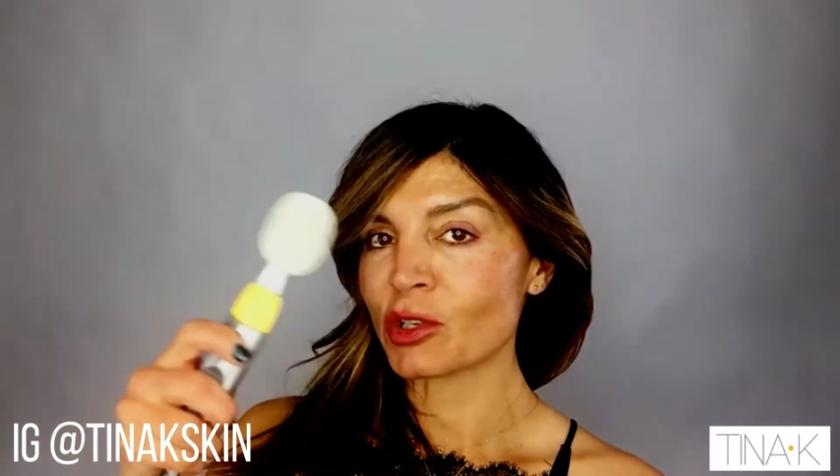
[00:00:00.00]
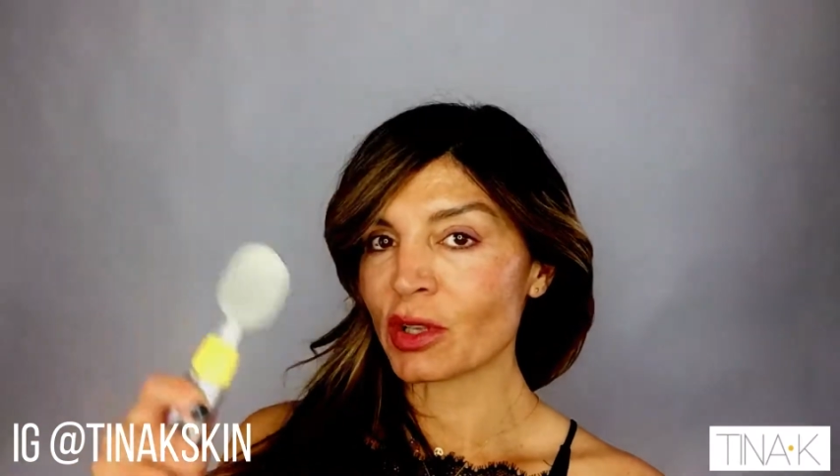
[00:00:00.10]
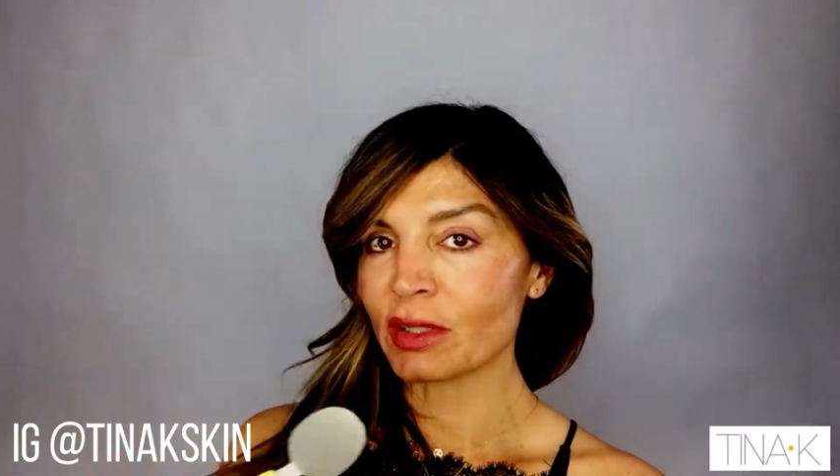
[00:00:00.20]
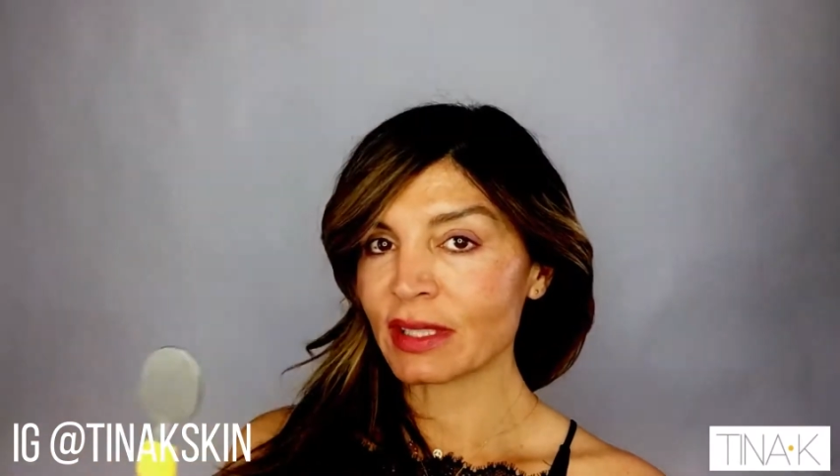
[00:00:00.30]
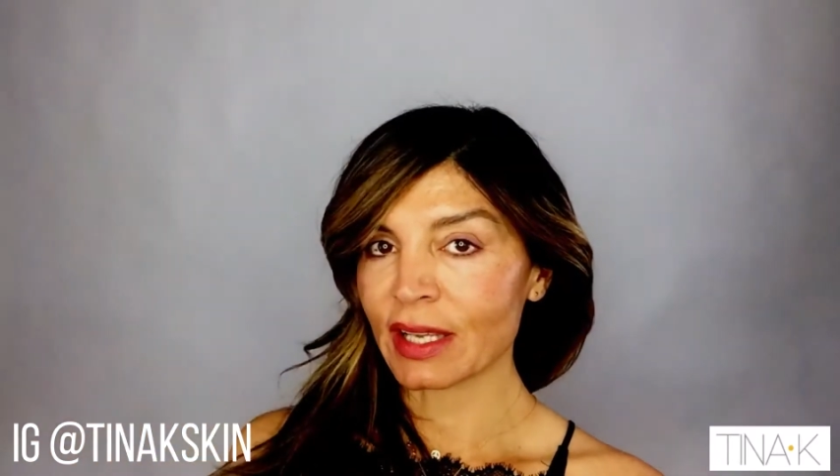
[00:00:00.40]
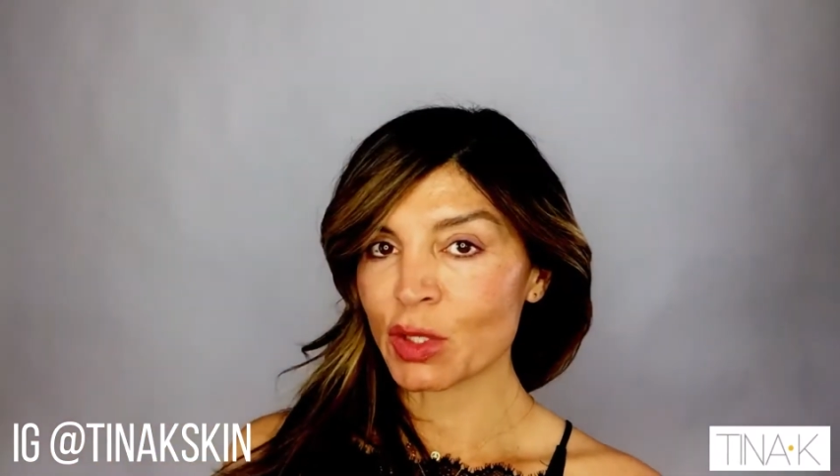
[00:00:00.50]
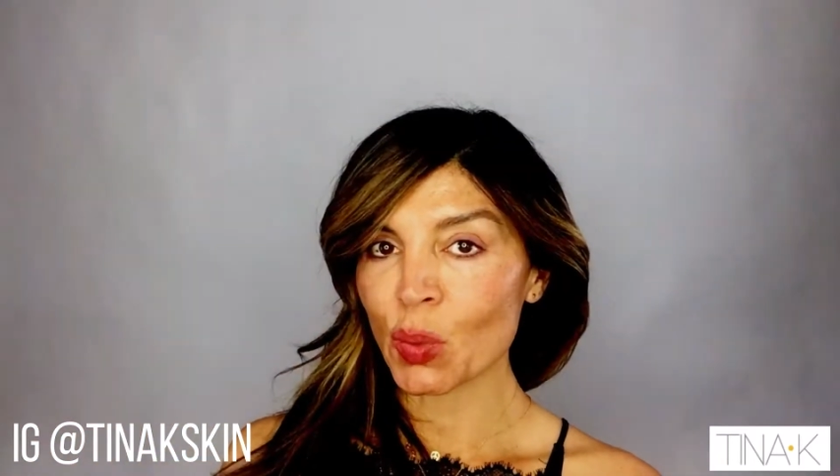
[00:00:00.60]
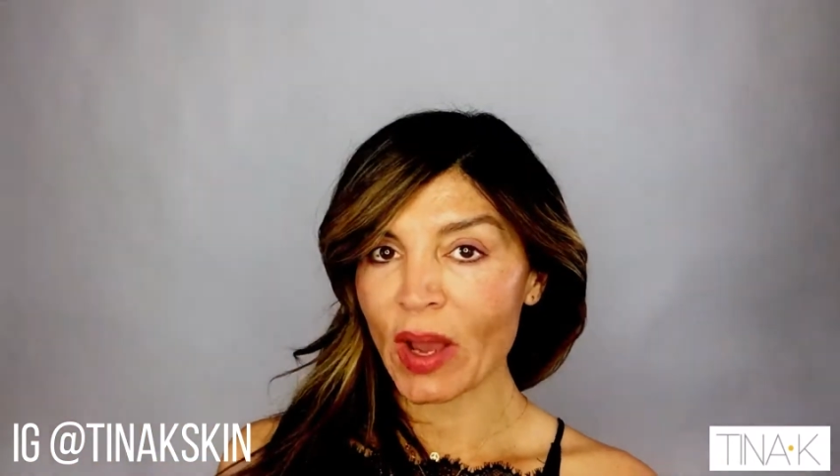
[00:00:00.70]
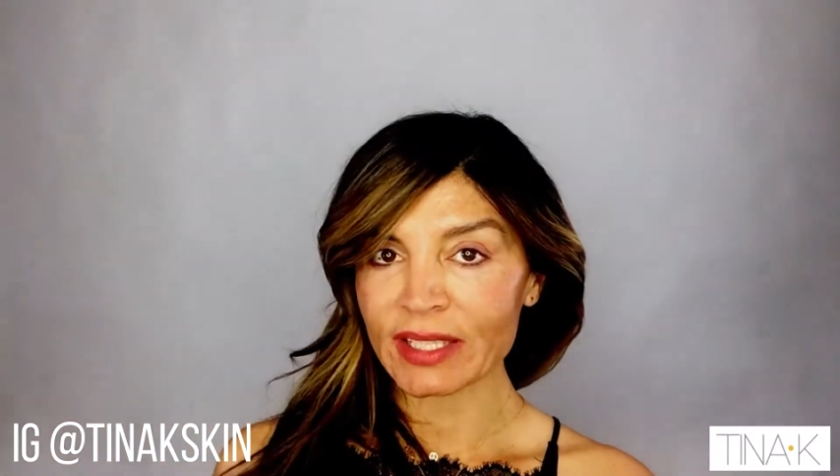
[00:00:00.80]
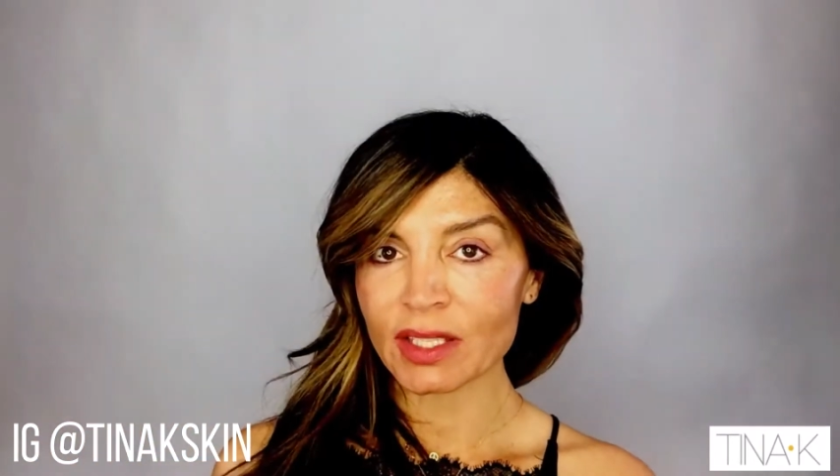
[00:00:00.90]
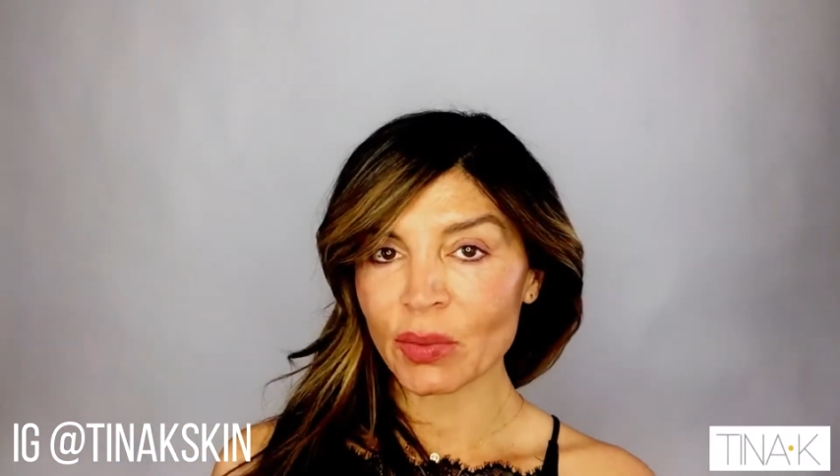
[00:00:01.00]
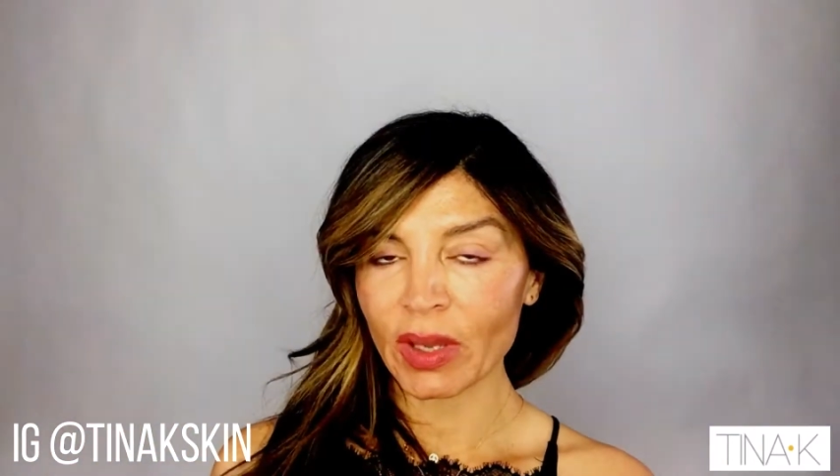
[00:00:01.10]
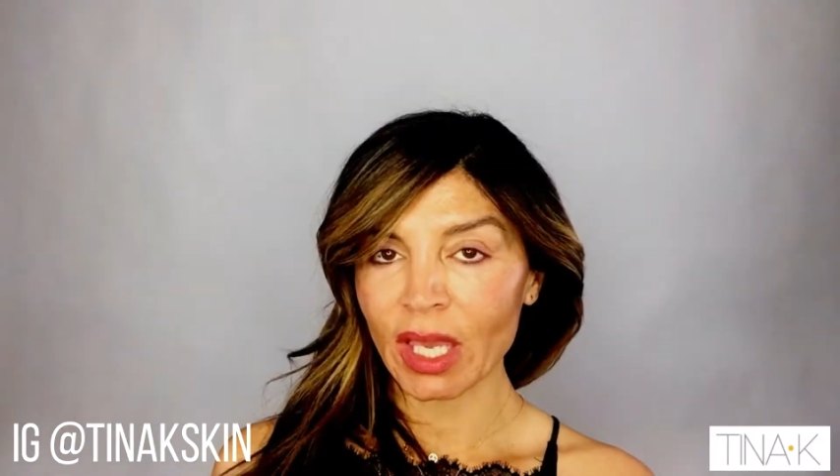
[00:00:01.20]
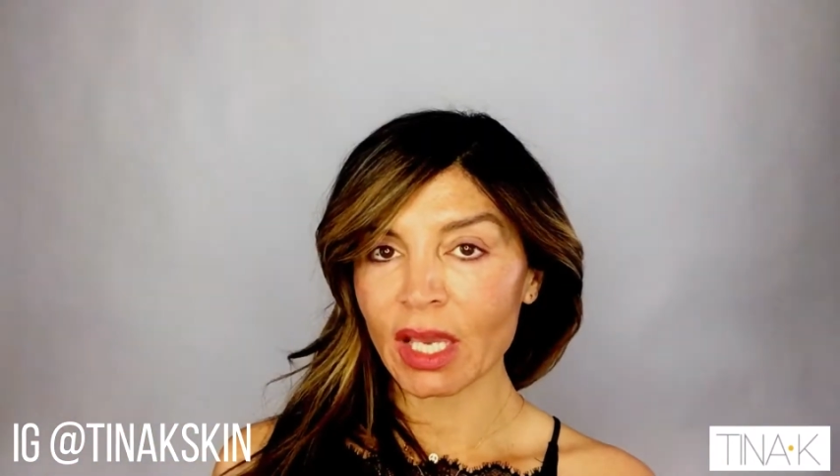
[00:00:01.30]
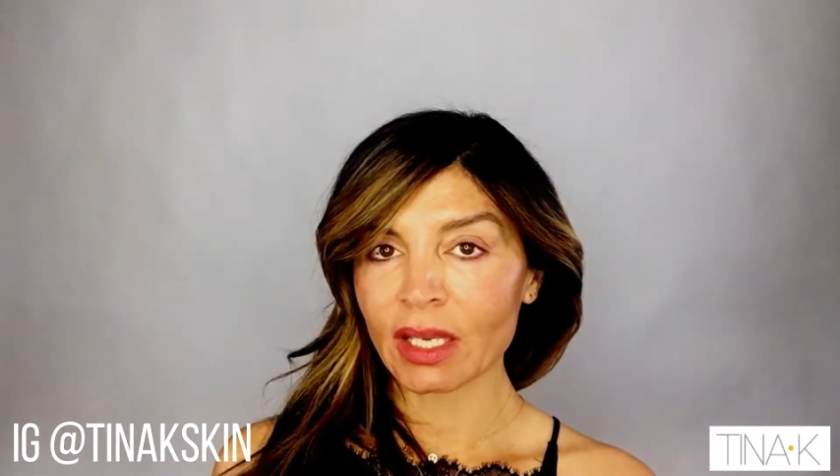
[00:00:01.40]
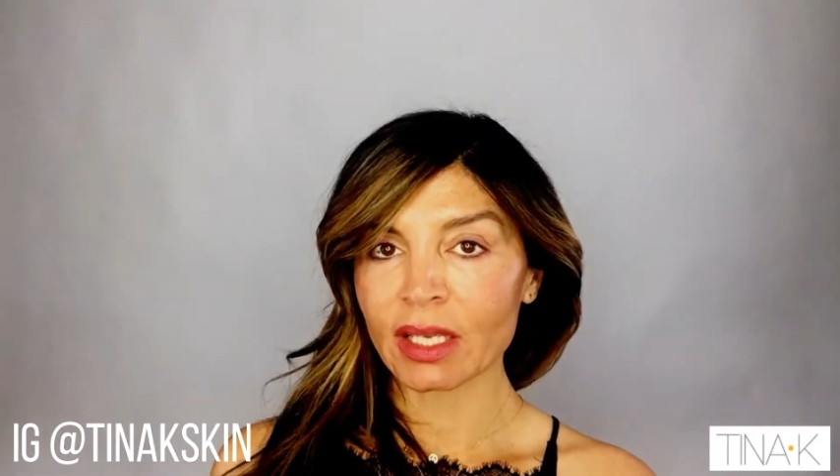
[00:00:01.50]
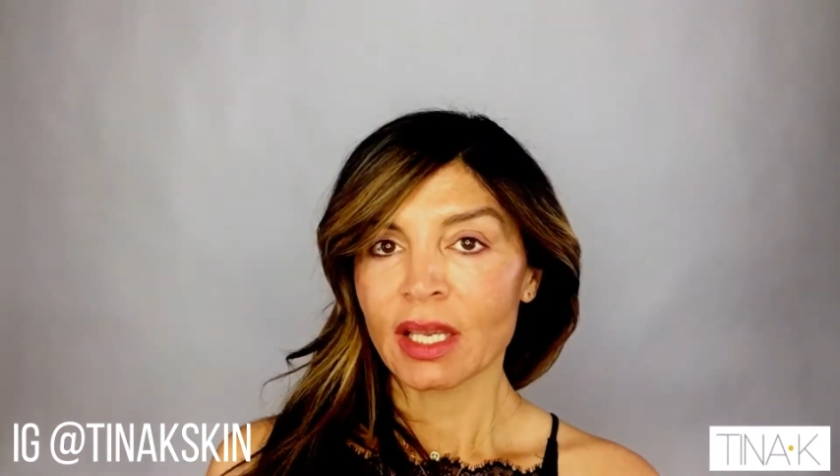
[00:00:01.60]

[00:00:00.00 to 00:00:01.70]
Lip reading: their skin twice a week.